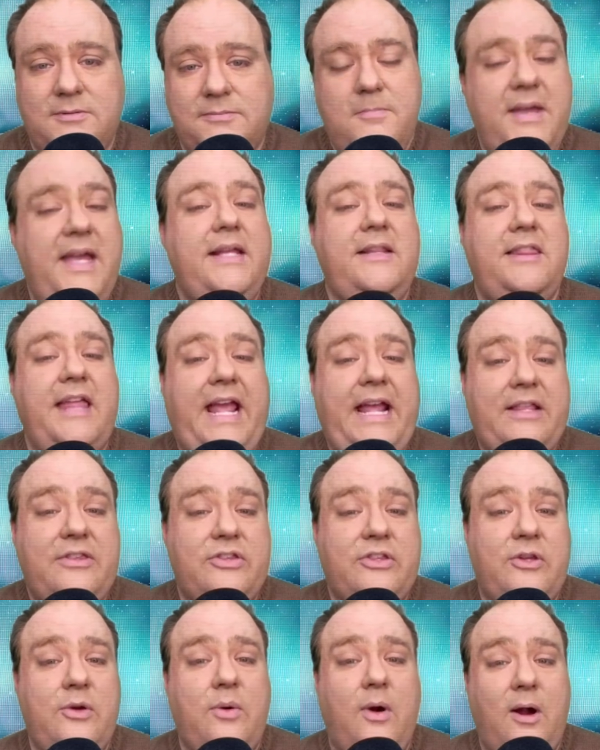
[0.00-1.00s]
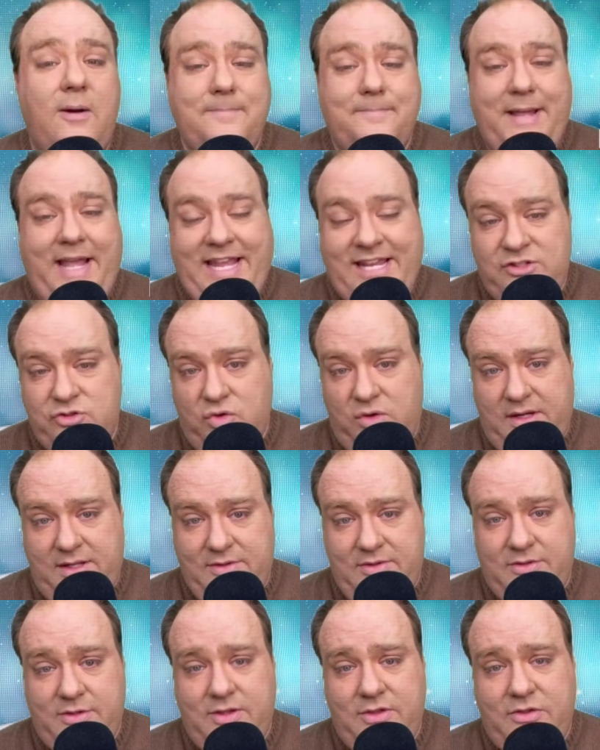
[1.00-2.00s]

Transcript: Big thanks to our patrons,